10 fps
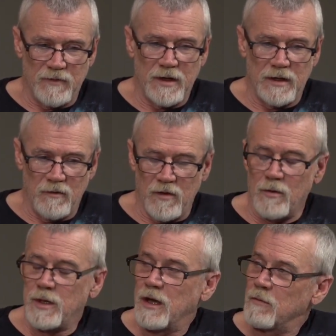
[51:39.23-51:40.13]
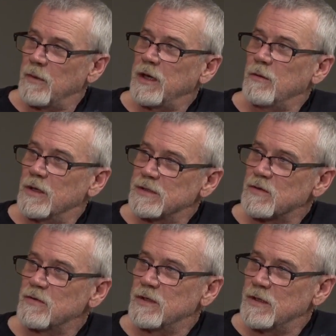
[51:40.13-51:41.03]
Yeah, you've helped me out in many ways
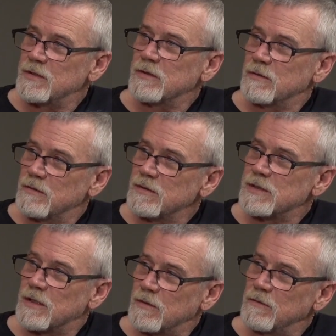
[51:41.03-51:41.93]
over the years. So.